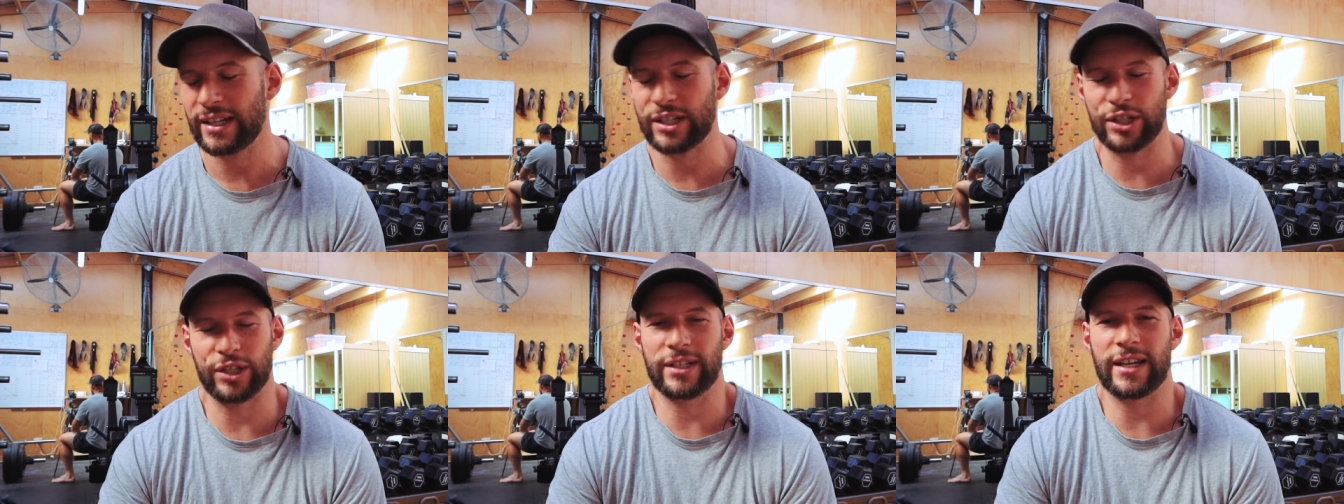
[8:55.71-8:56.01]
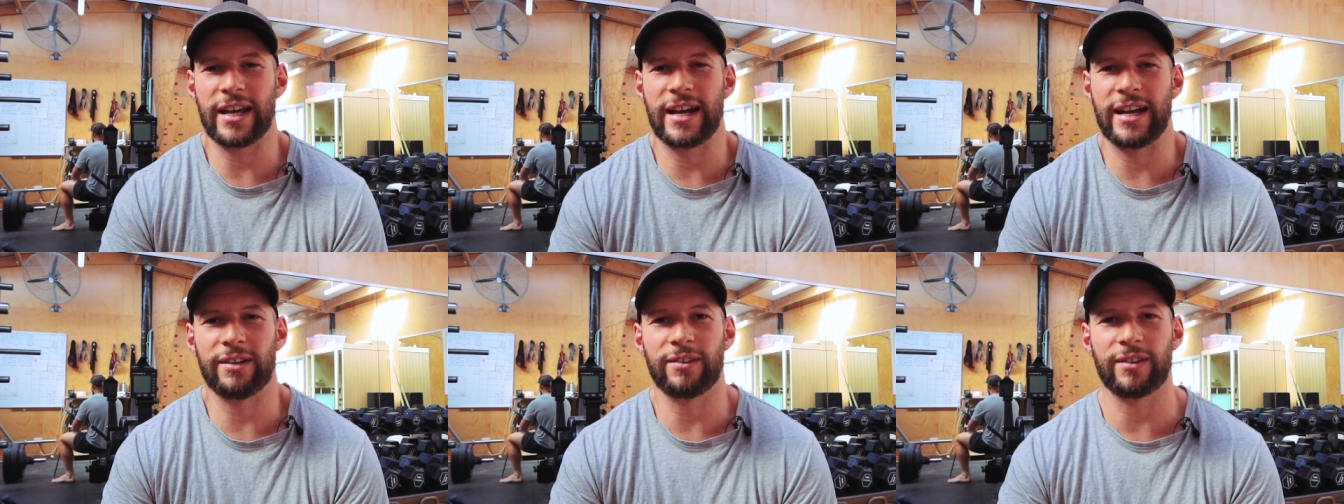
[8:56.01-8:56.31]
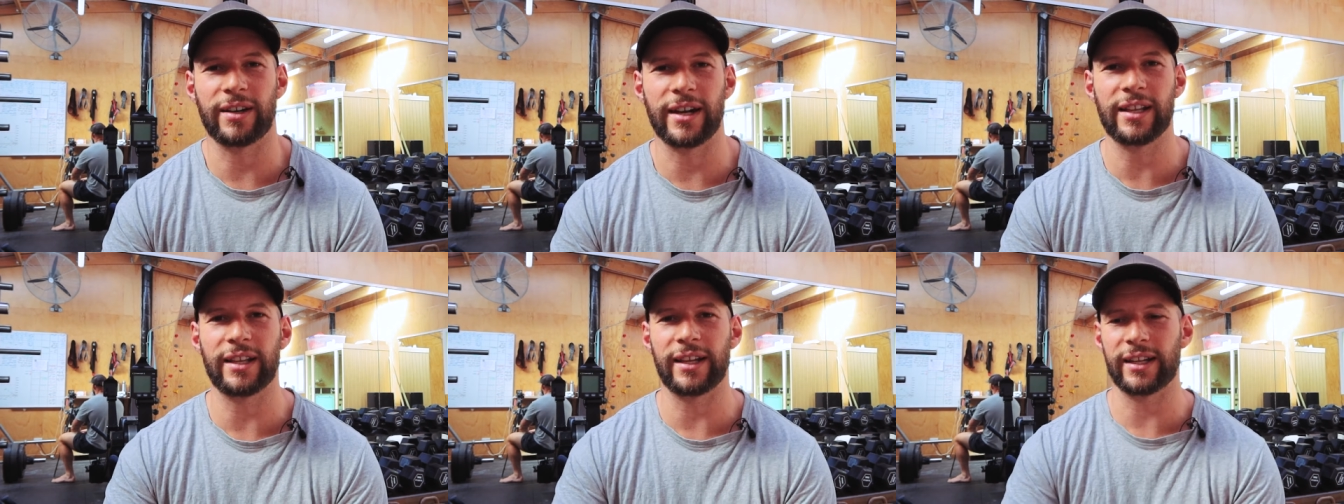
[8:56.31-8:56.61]
just can't
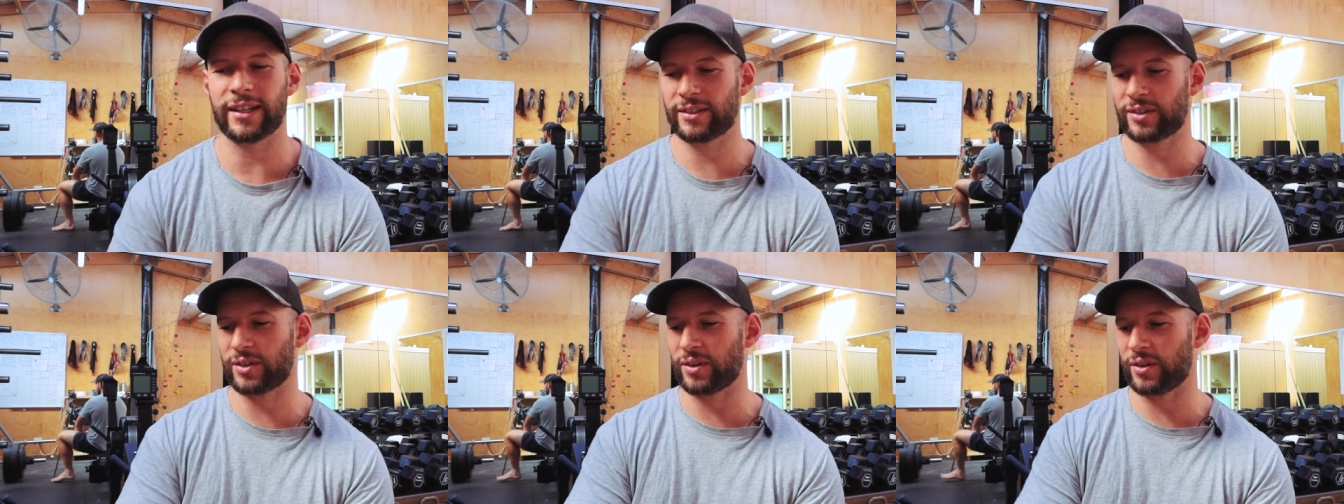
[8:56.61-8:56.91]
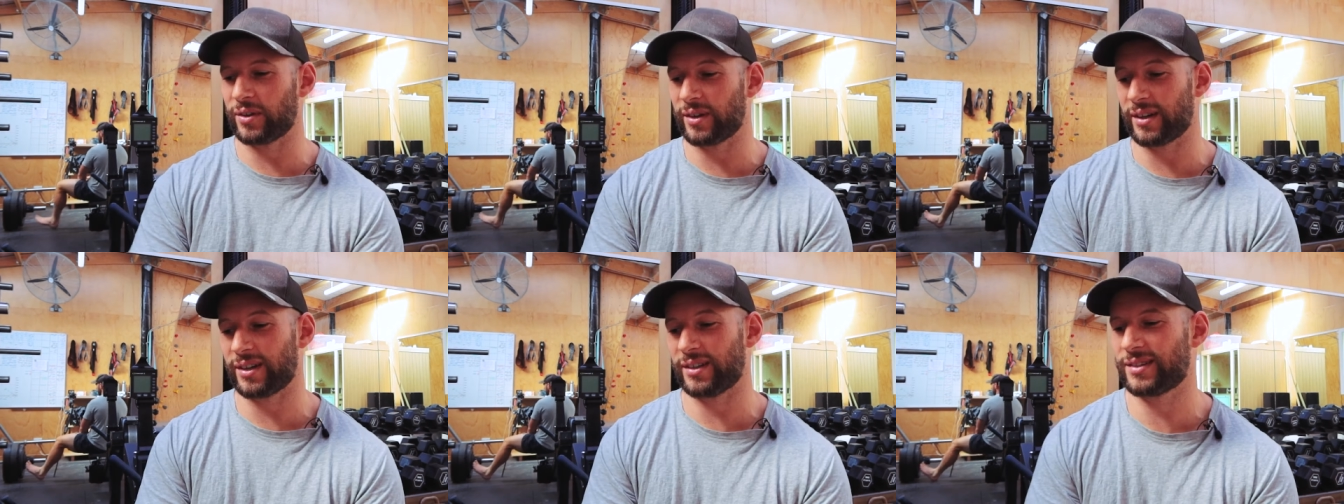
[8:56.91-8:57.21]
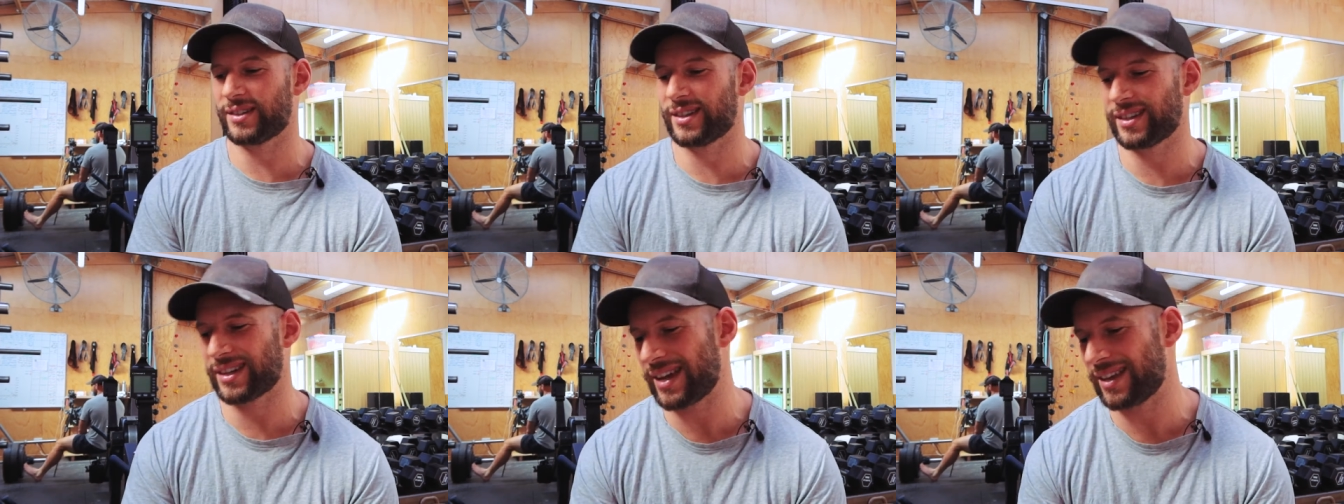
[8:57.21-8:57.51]
right. Like so, I
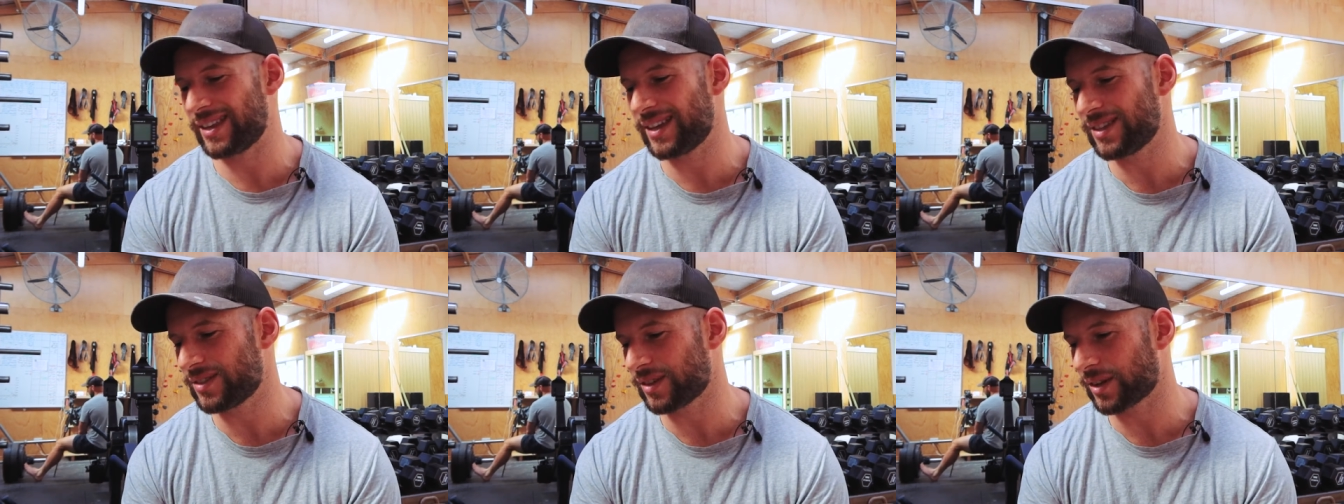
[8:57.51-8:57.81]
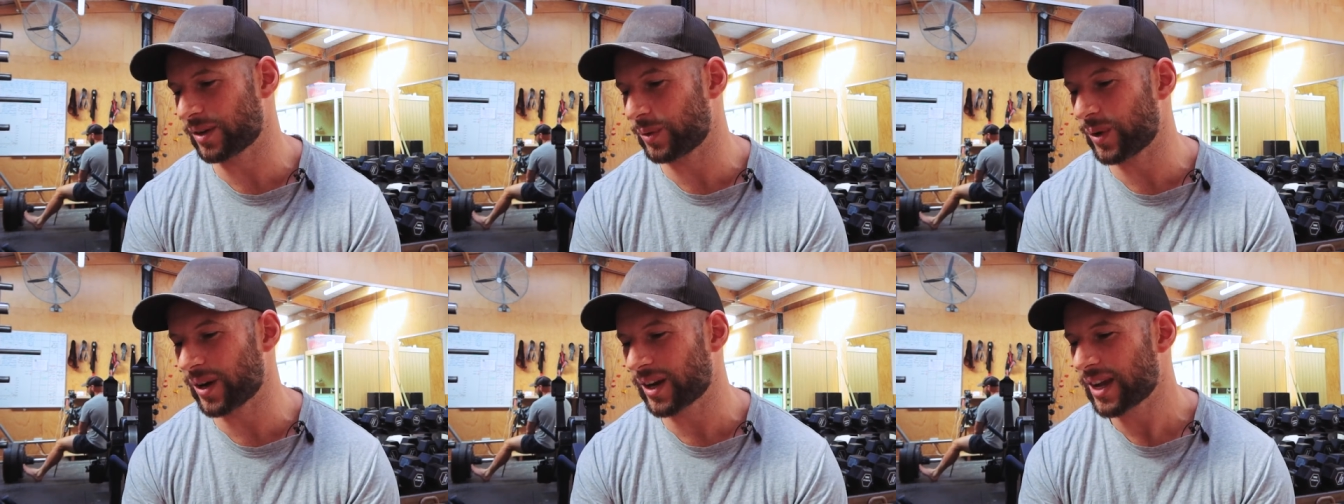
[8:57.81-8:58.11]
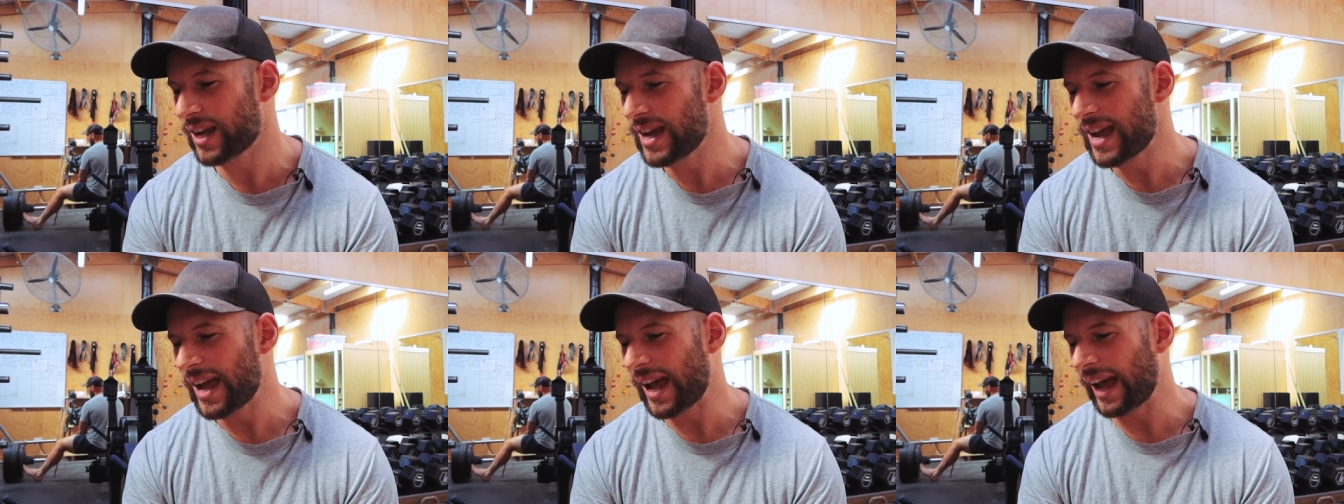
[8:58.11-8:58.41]
was like, hey, that's not gonna work.